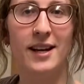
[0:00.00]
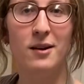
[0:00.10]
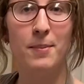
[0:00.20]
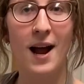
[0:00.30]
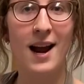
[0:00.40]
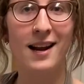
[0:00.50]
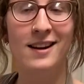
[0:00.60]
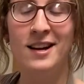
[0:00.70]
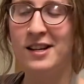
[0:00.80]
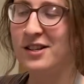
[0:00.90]
goodbye.
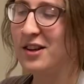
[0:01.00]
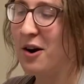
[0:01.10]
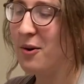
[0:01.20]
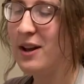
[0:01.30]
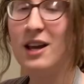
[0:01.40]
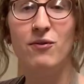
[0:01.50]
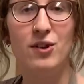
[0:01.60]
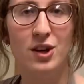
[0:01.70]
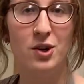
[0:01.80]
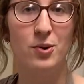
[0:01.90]
So if
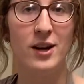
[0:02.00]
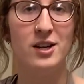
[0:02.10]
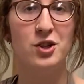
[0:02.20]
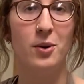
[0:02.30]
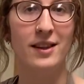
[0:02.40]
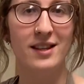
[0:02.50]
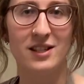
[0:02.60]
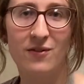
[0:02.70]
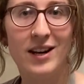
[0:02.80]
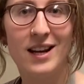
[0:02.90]
you enjoyed this
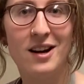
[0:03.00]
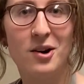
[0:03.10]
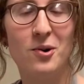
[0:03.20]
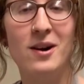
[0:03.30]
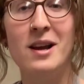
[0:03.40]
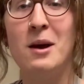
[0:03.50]
video,